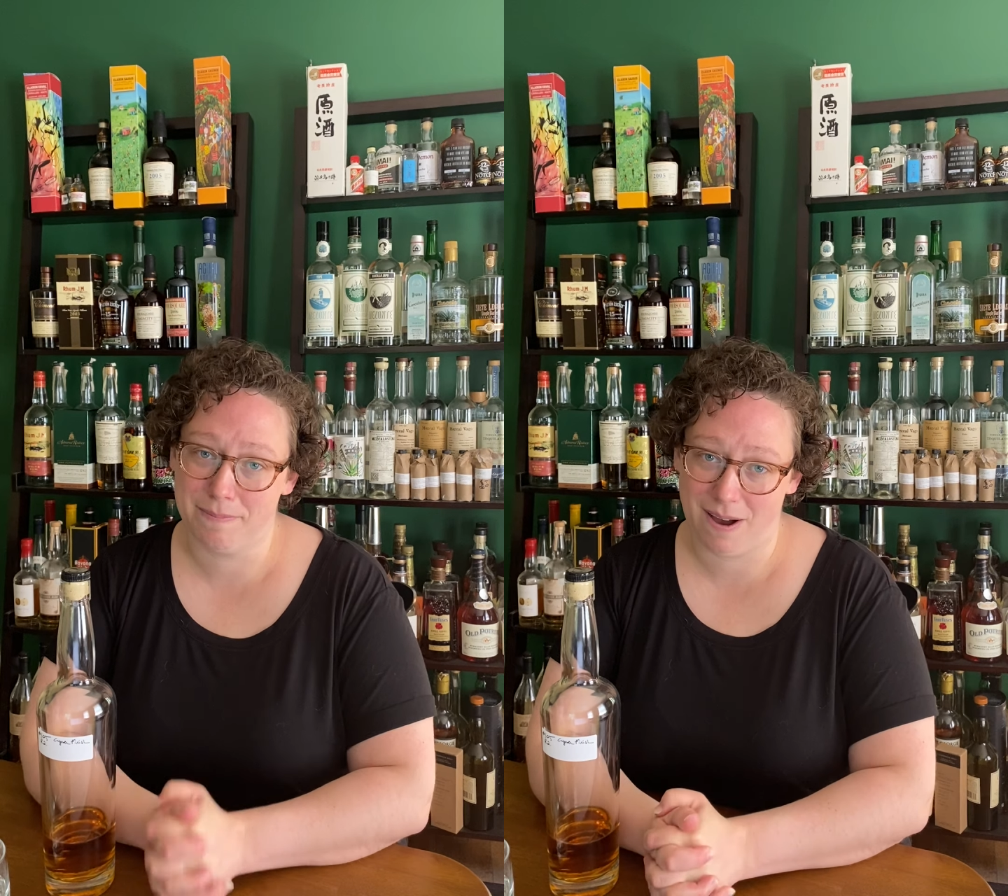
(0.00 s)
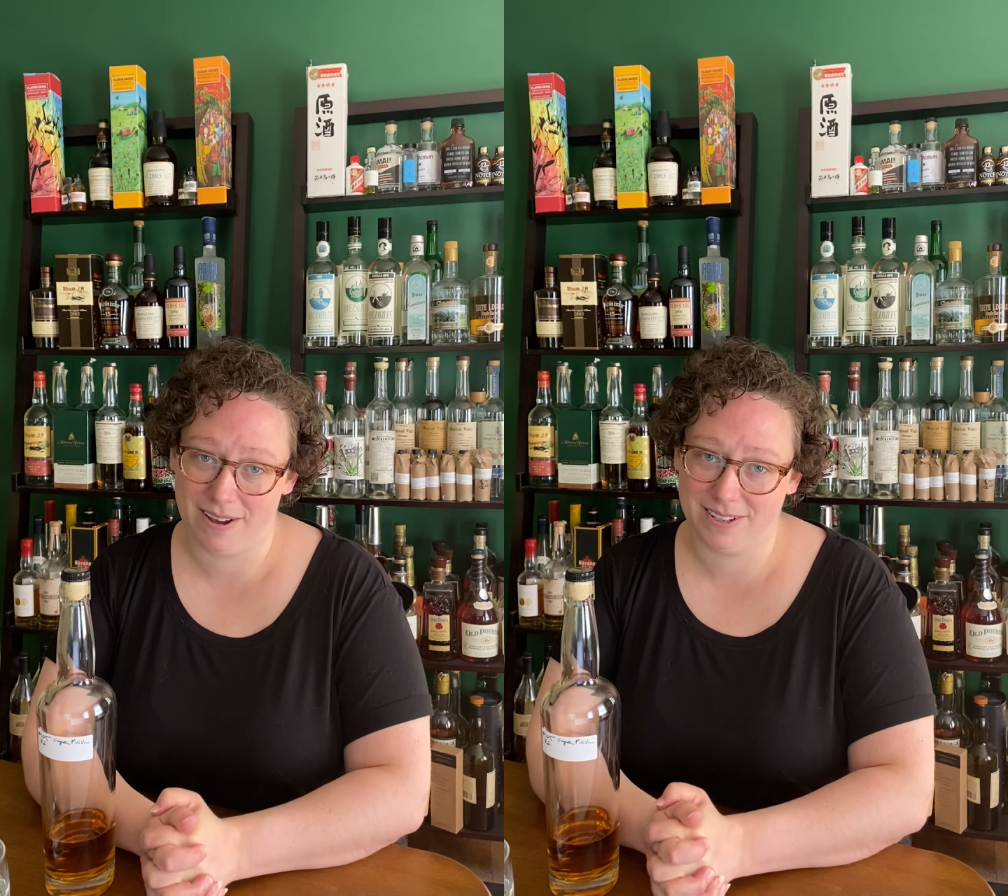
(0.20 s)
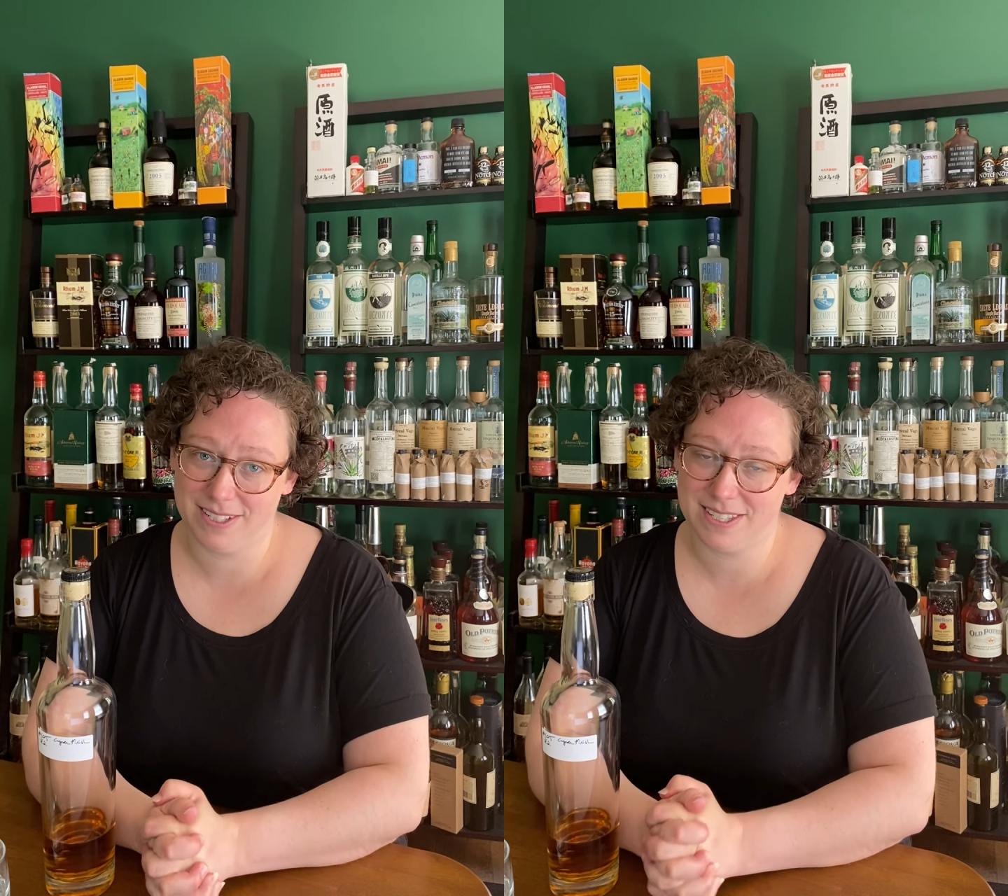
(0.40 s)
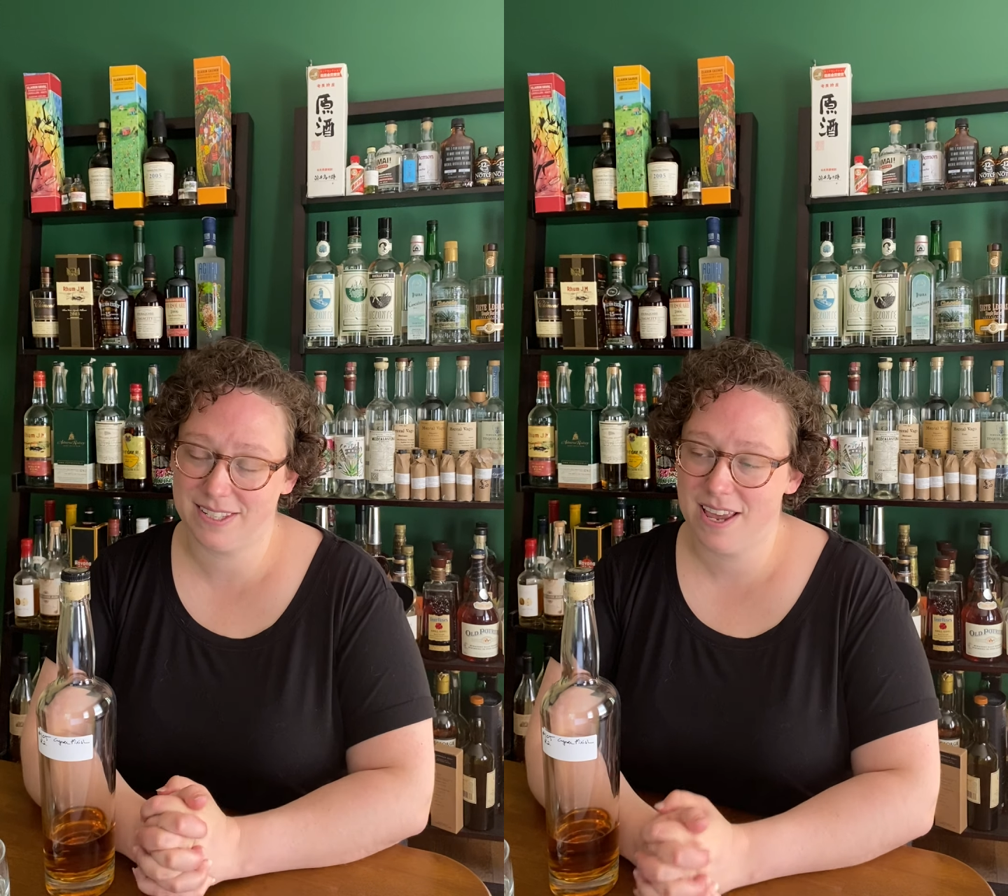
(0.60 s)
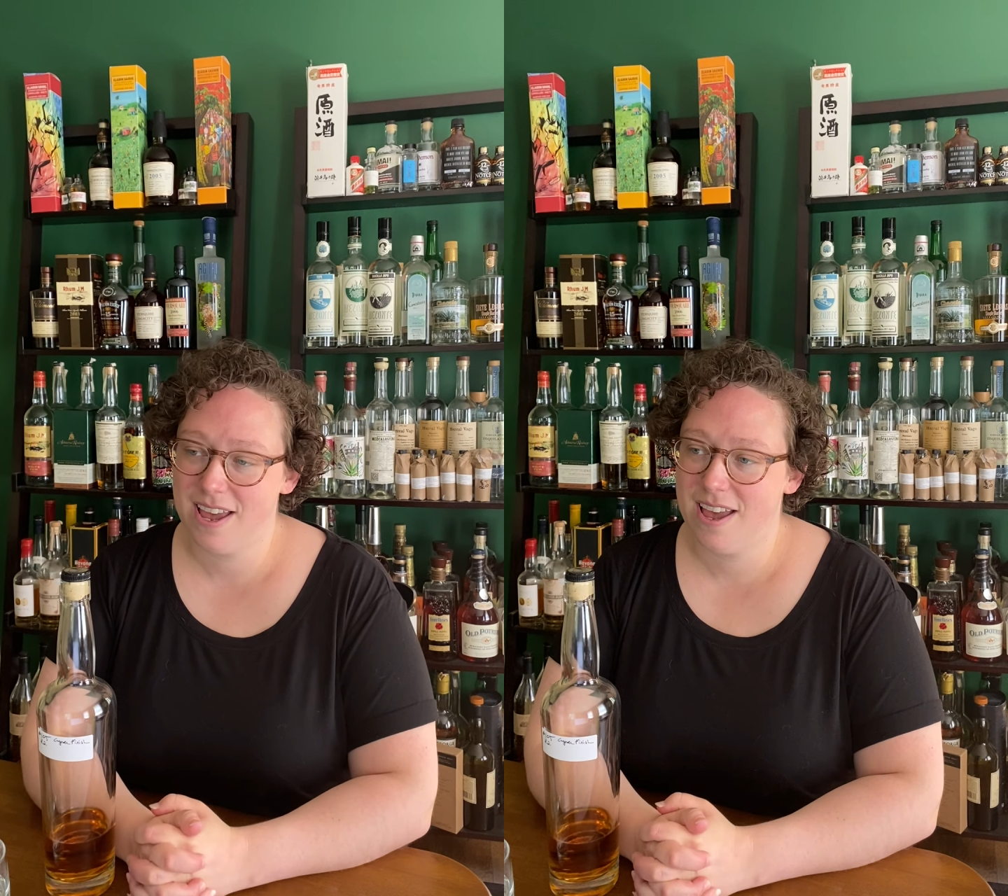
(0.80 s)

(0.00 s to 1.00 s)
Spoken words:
bottles.